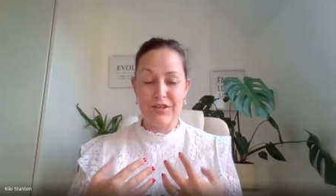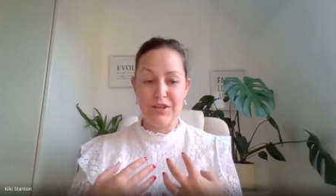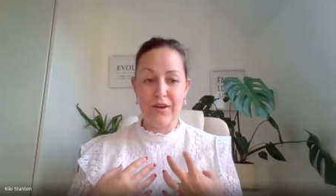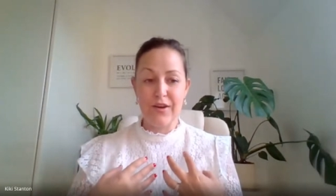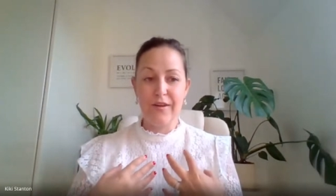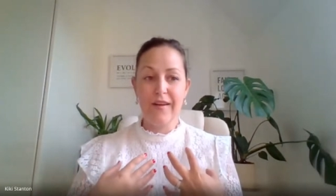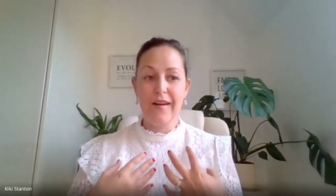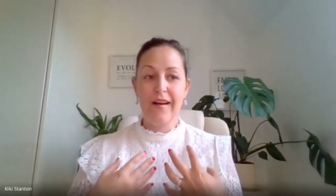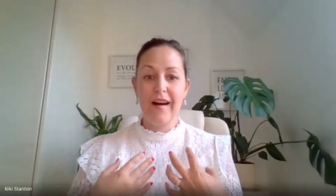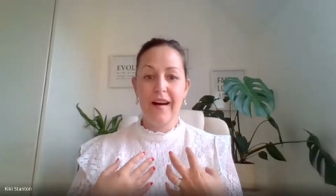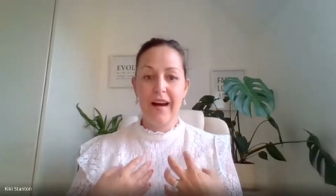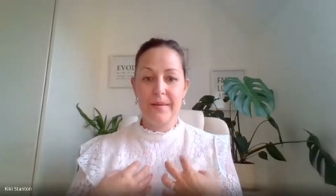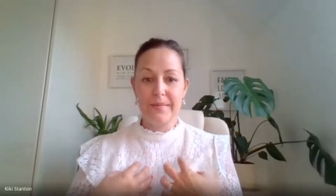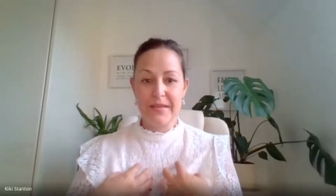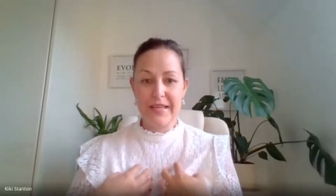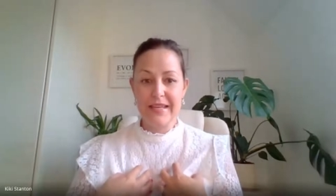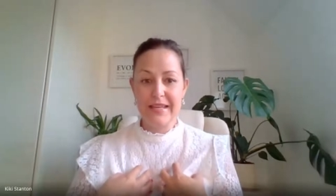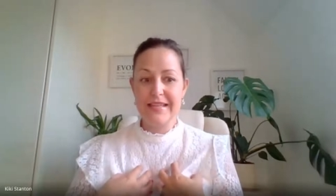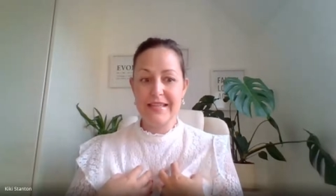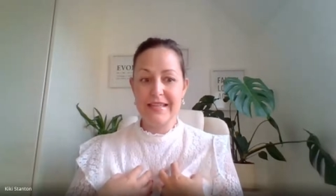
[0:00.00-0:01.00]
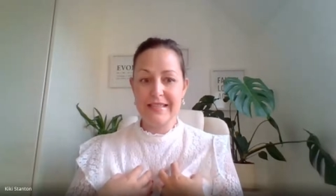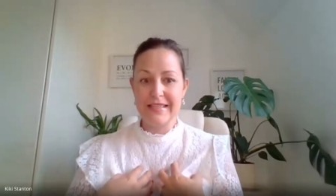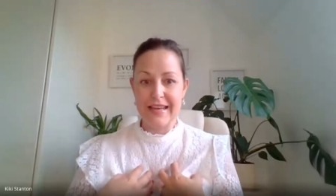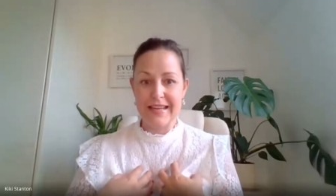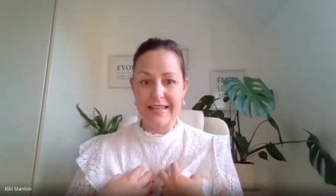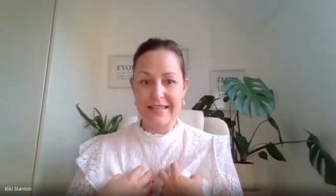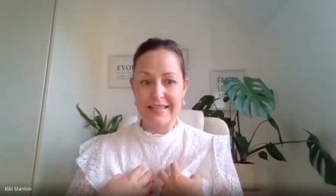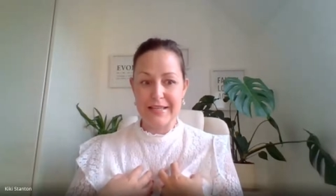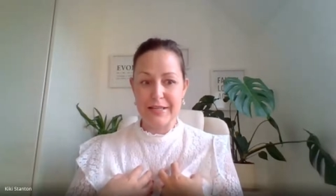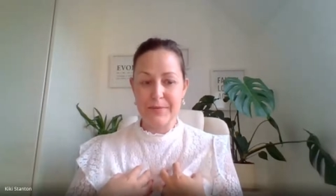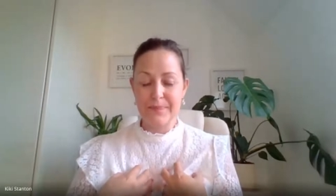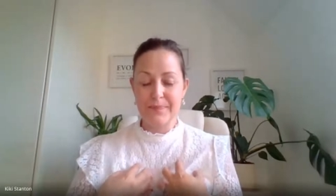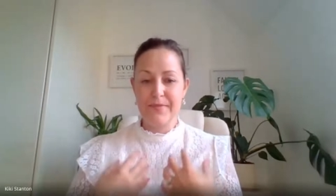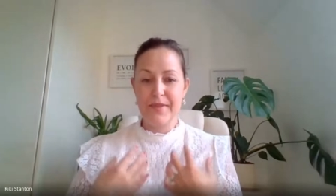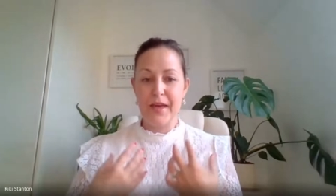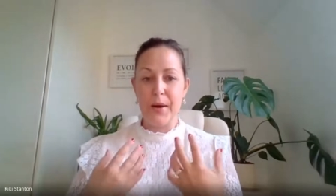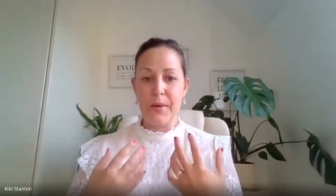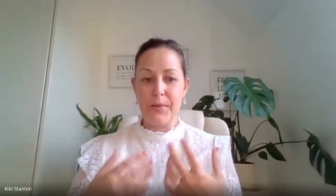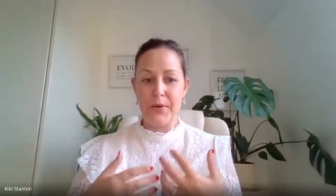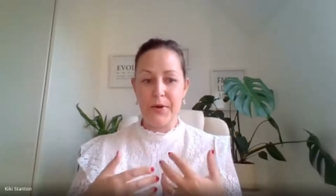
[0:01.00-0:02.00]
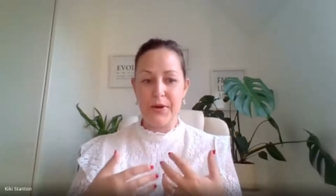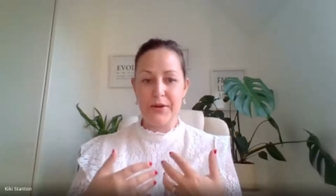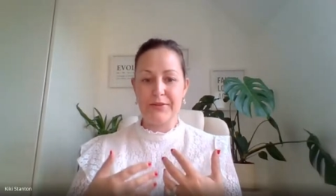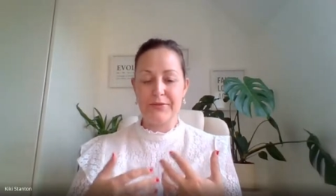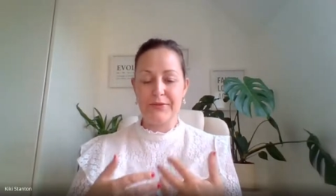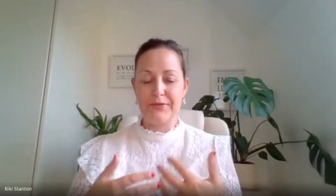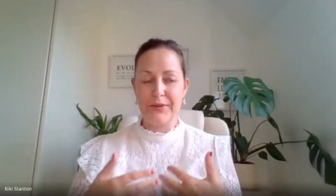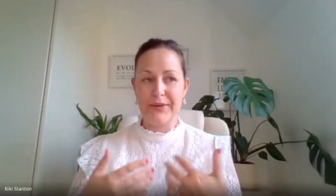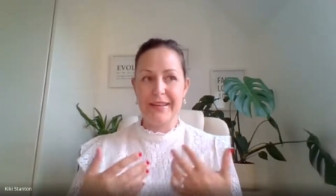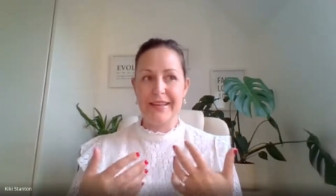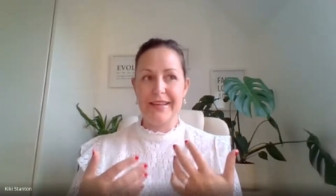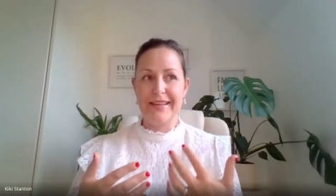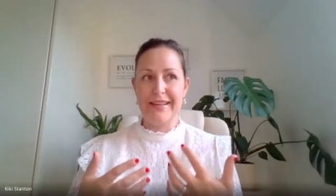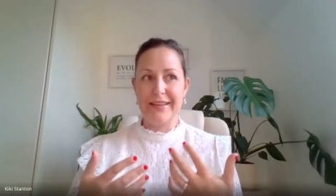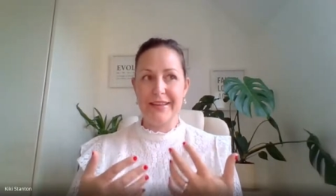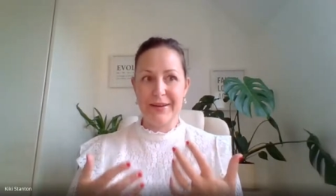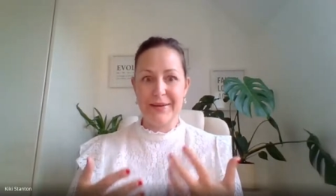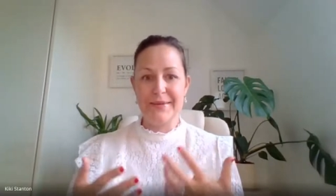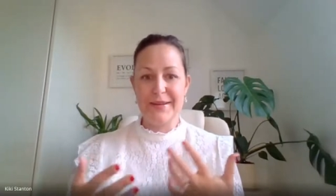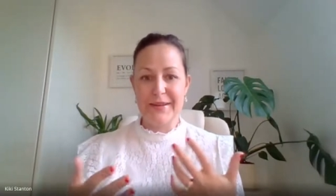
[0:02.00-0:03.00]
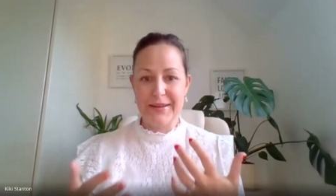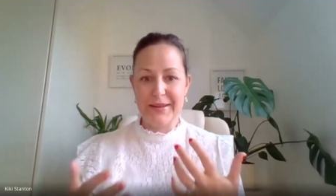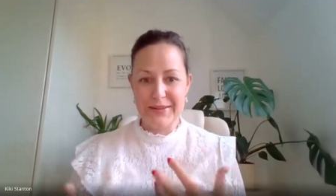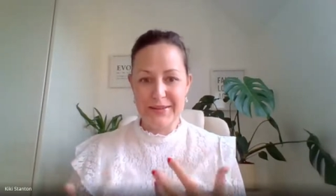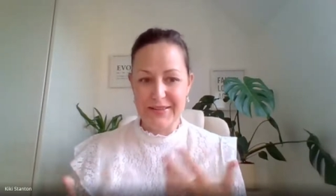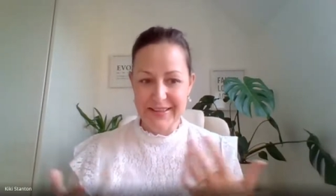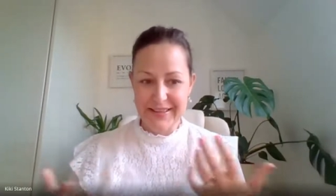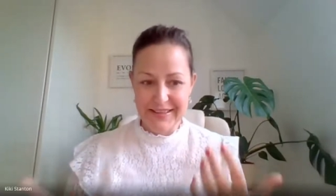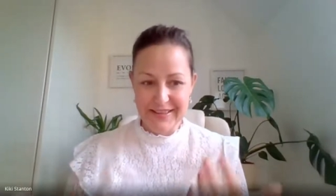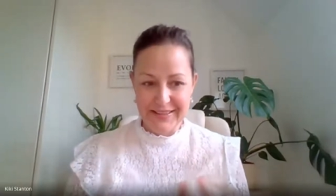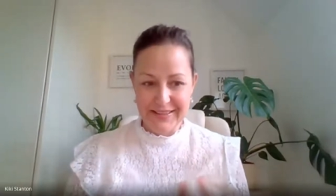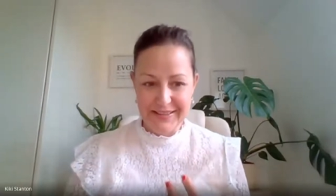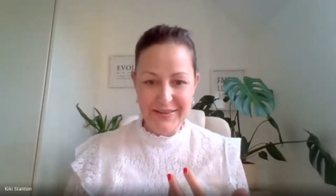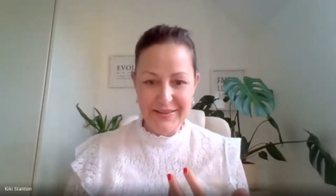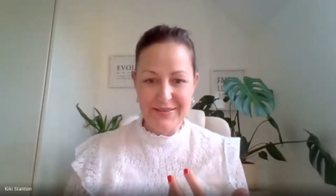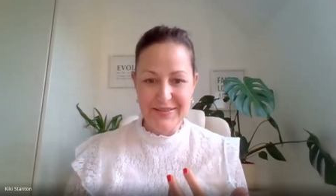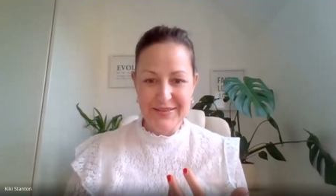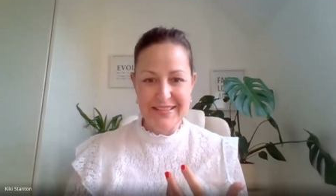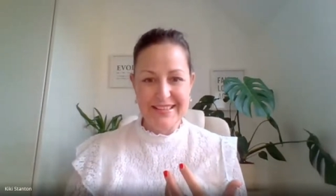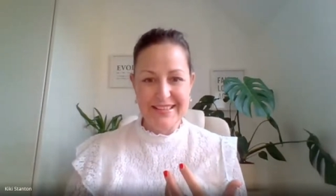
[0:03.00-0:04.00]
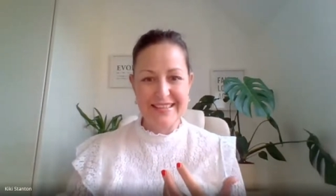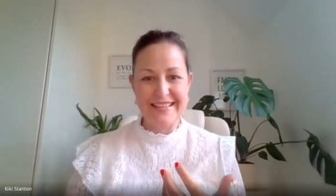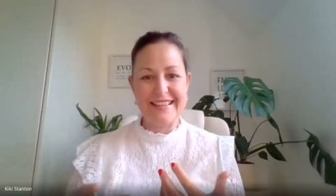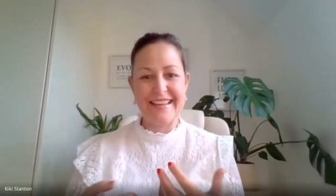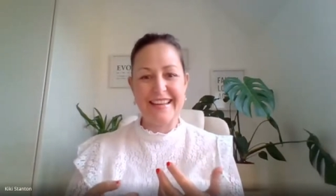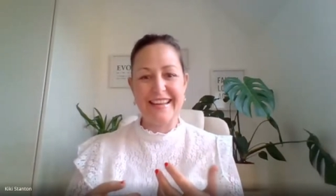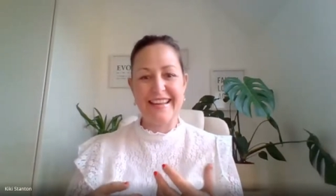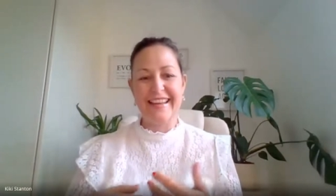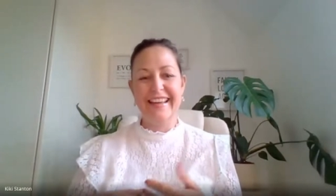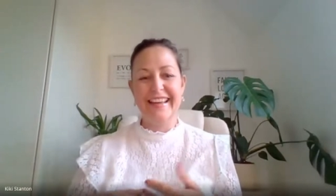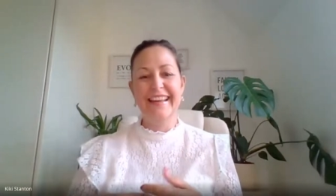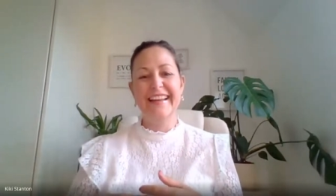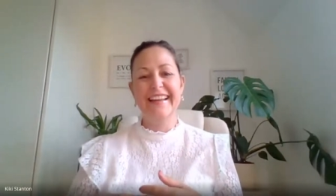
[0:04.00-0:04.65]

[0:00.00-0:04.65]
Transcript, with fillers: So I'm Kiki Stanton that works for Kiki Kirby Coaching and Consultancy.